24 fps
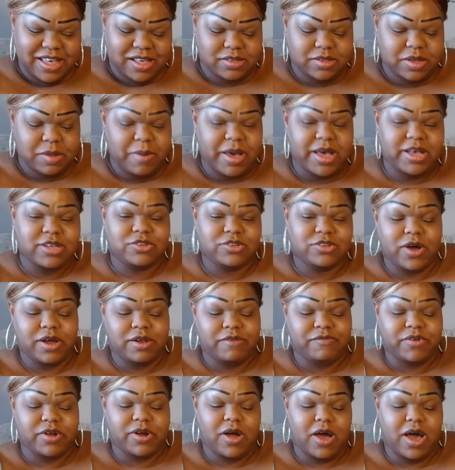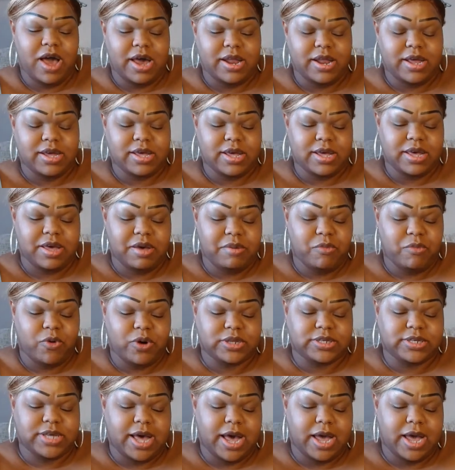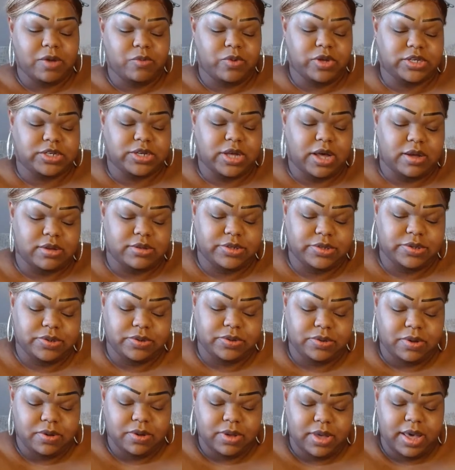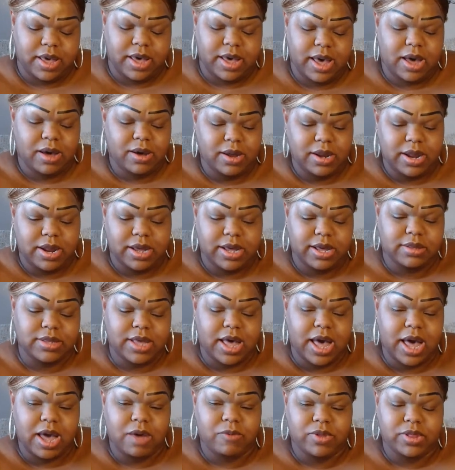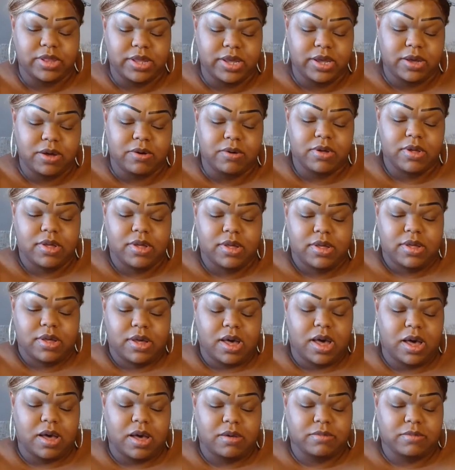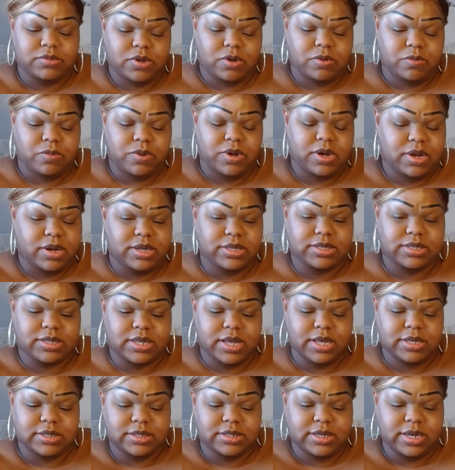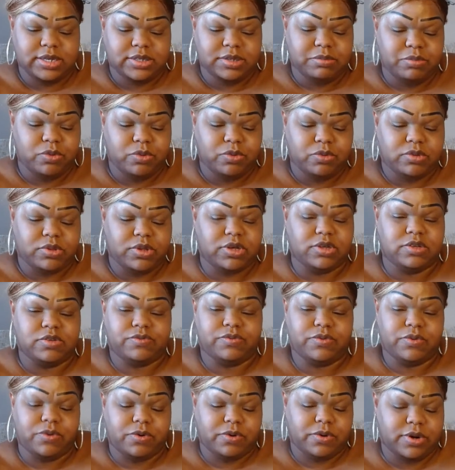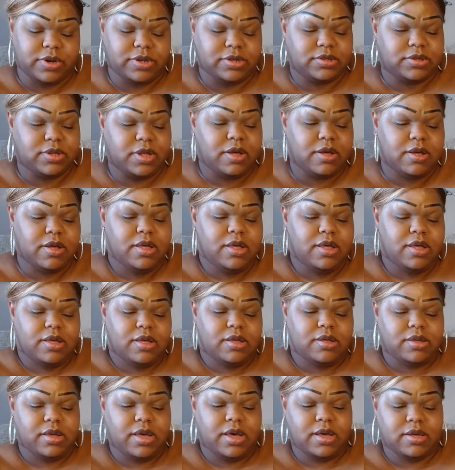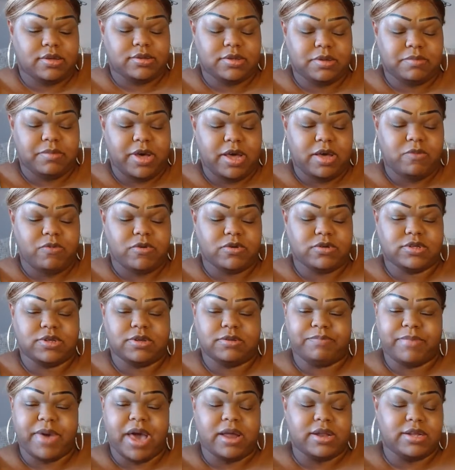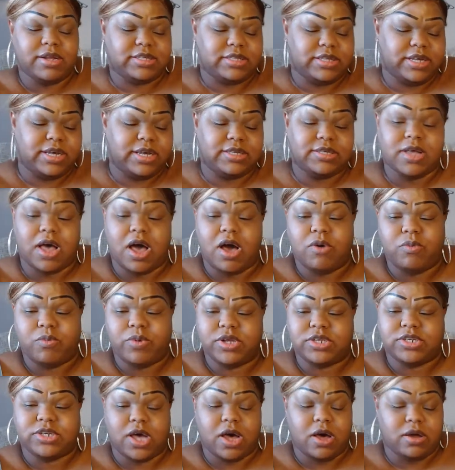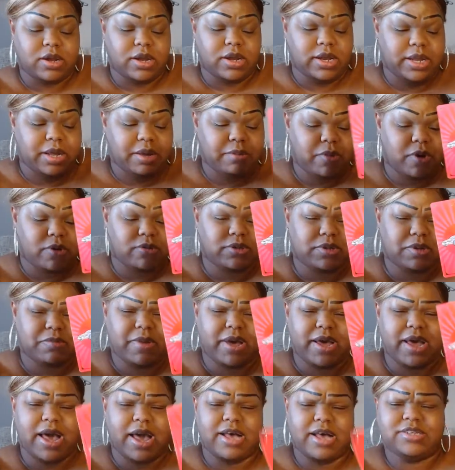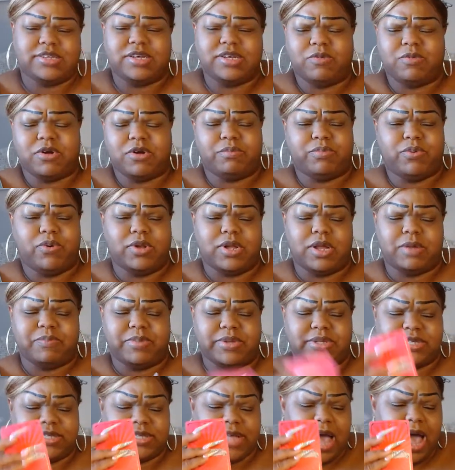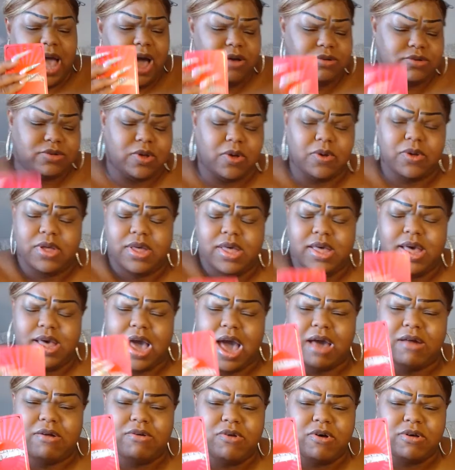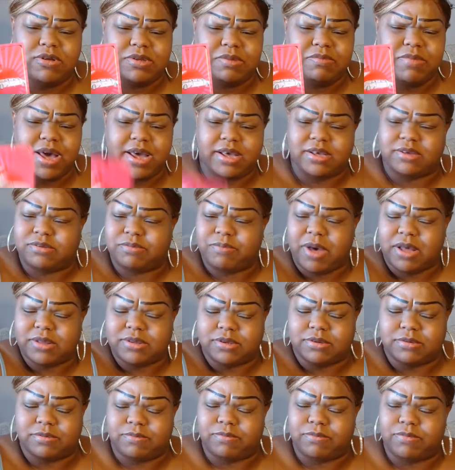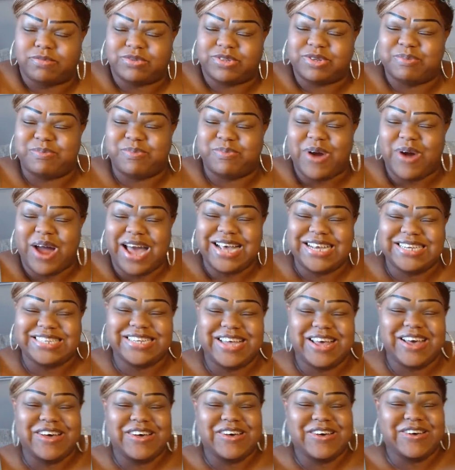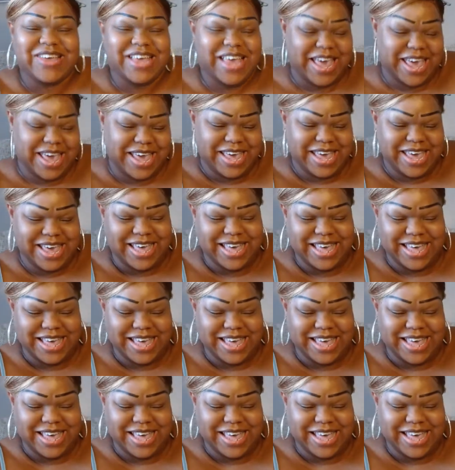Somebody's trying to figure out how they can get more time with y'all too. Okay, how can I get time with Leo? Um, so we could discuss things and move things forward and stuff. Yeah, somebody wants to balance things out with y'all the limo. Somebody actually want to pull up in style. So I don't know if somebody's about to surprise y'all, okay?